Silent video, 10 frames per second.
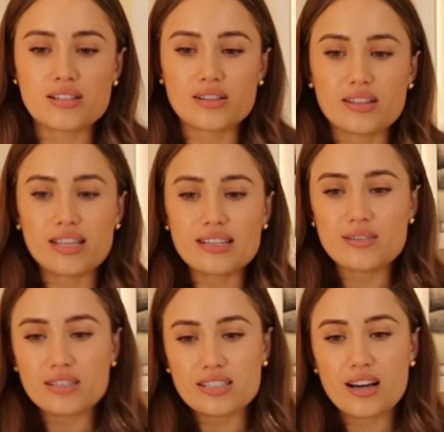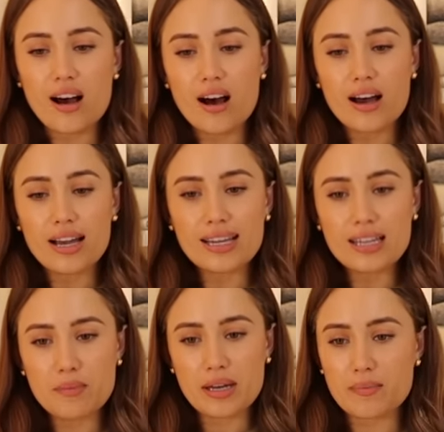So these are a
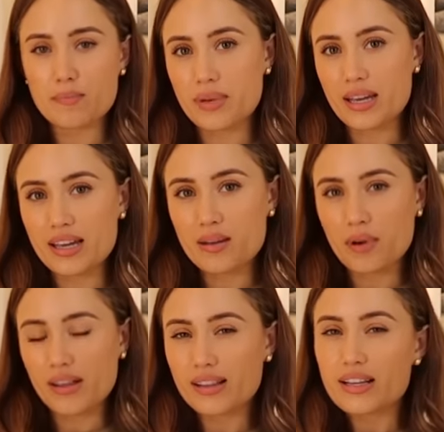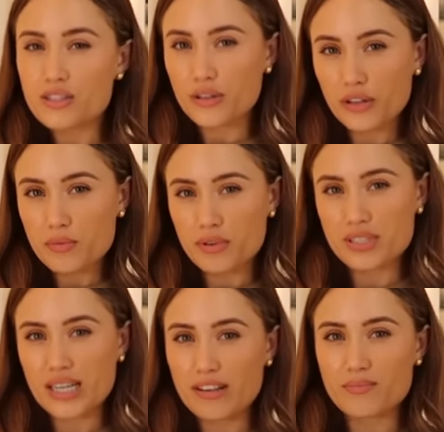tiny bit big, but I think that's good,
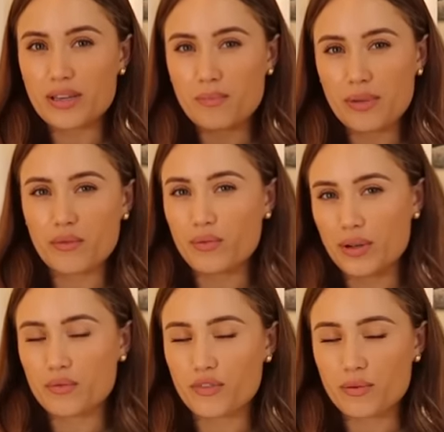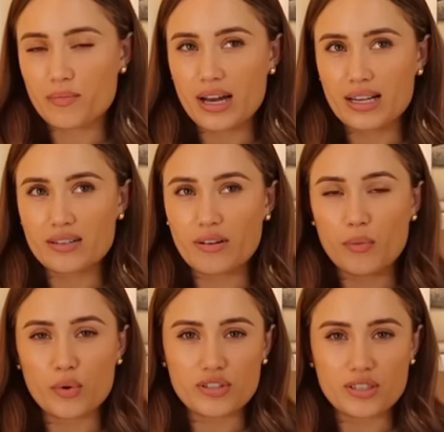because it gives me a bit of wiggle room, and if I
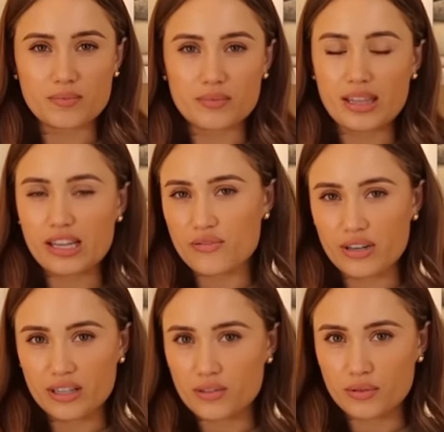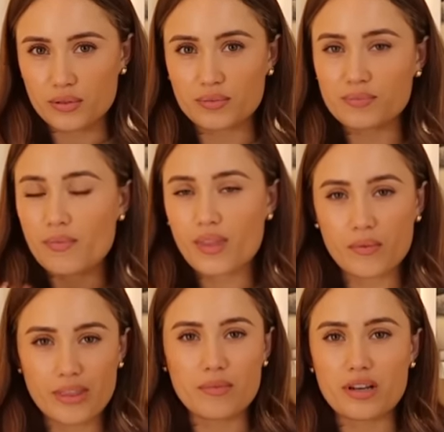wash them and they shrink at all,
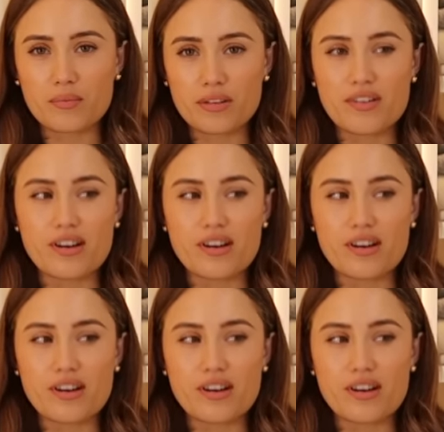then we're going to be